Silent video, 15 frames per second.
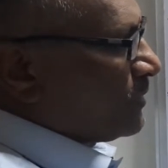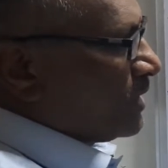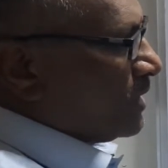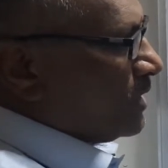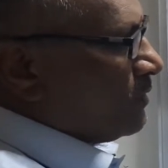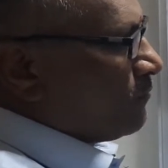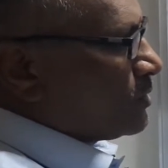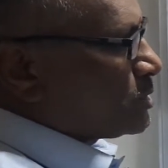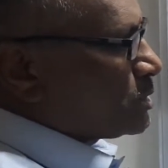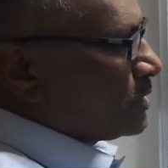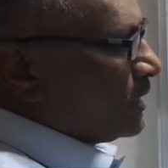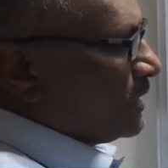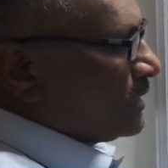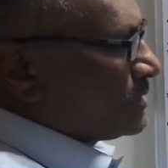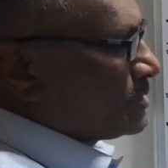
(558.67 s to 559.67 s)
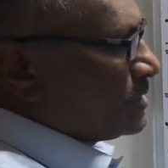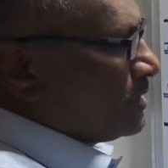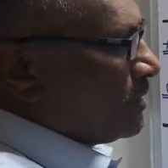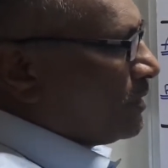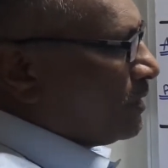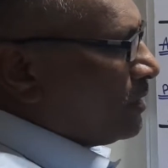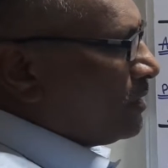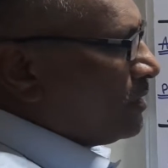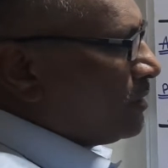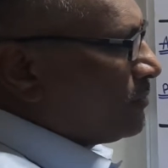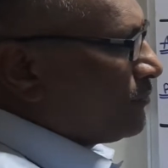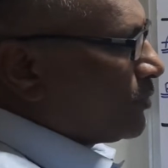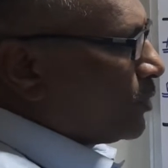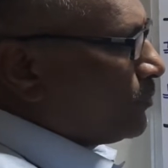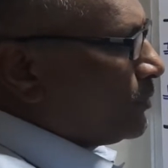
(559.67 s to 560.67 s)
He was collecting her
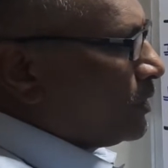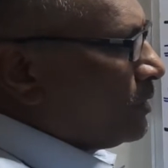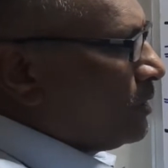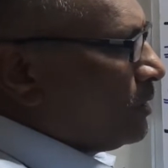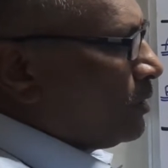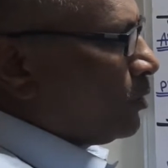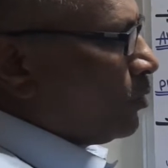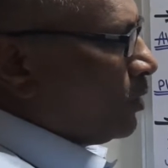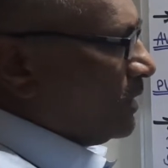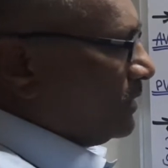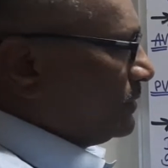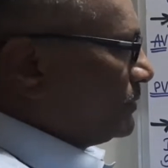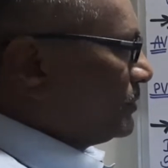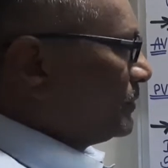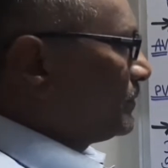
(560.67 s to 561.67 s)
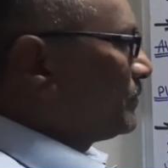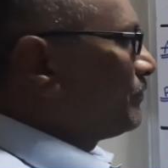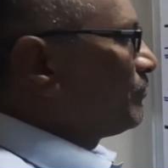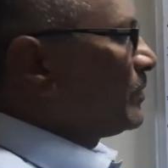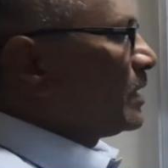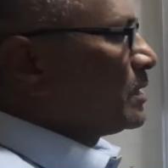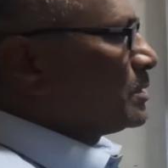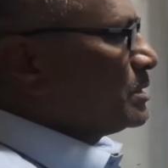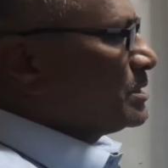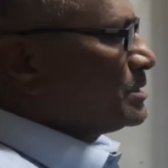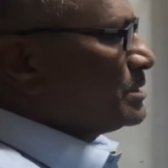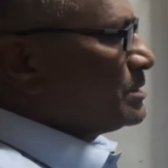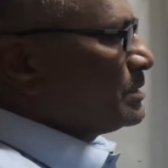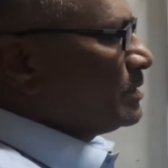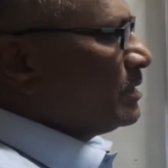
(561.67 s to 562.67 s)
from the college. This
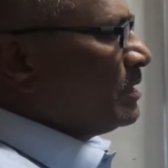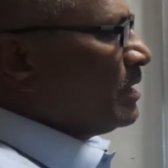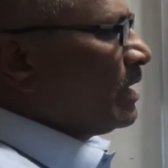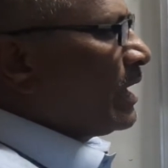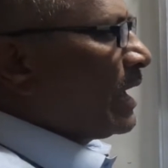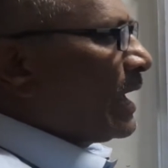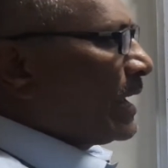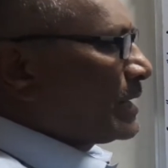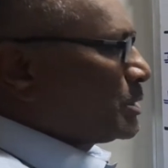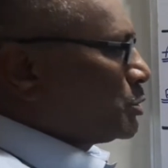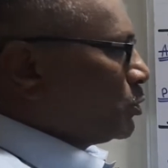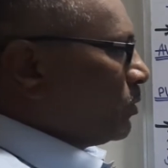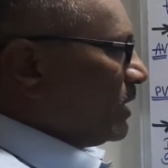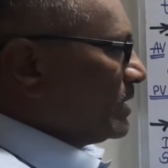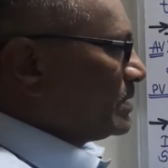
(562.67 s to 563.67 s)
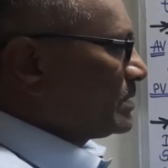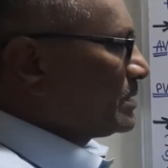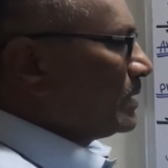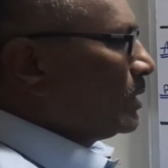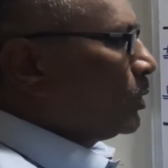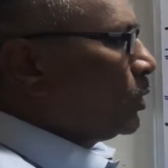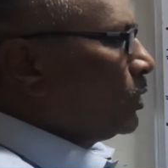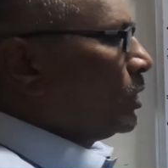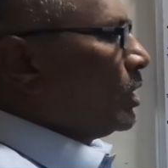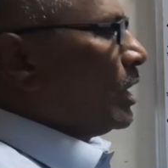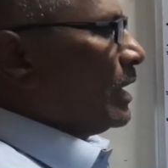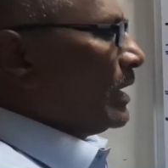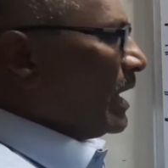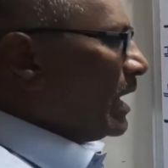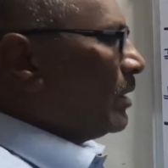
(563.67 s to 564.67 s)
is the active voice.
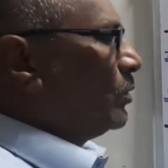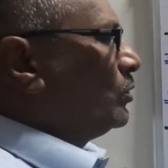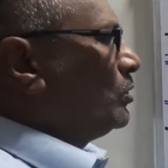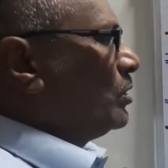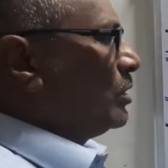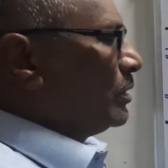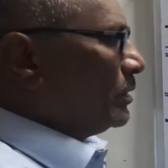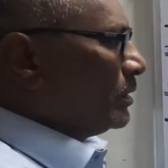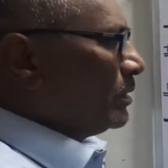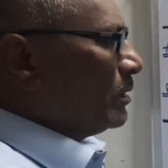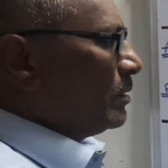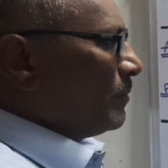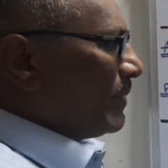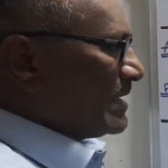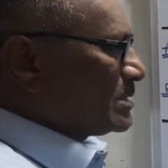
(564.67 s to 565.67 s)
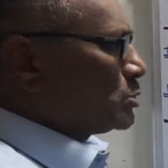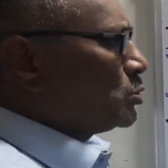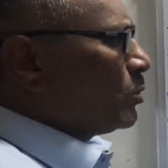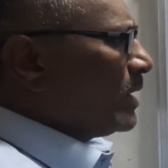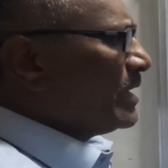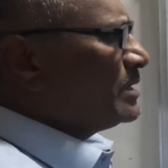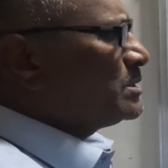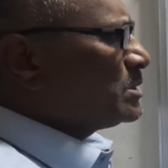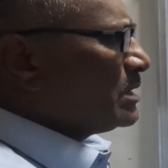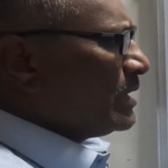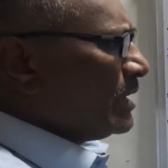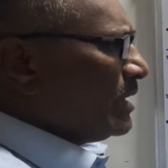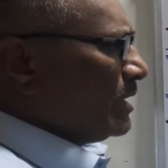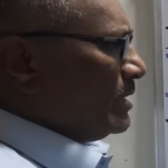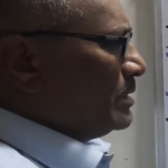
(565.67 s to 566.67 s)
Now the passive voice
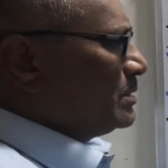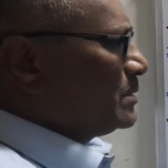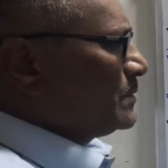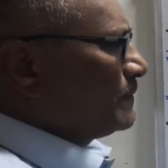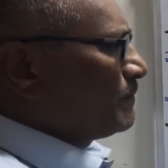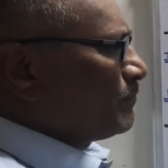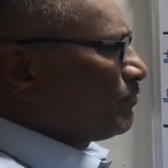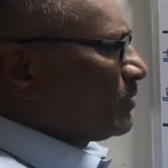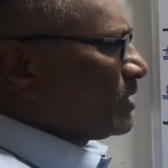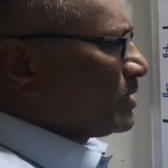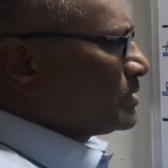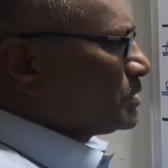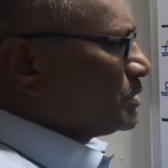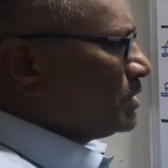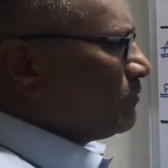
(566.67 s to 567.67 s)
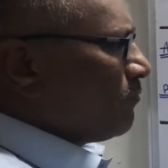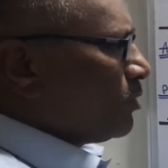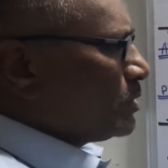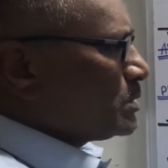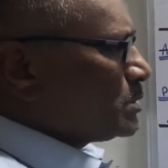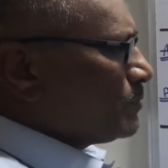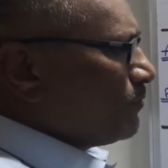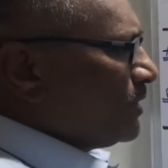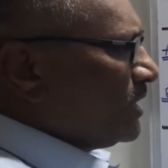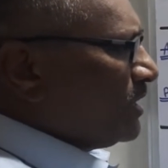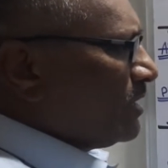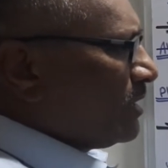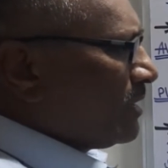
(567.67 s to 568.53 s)
is, she was being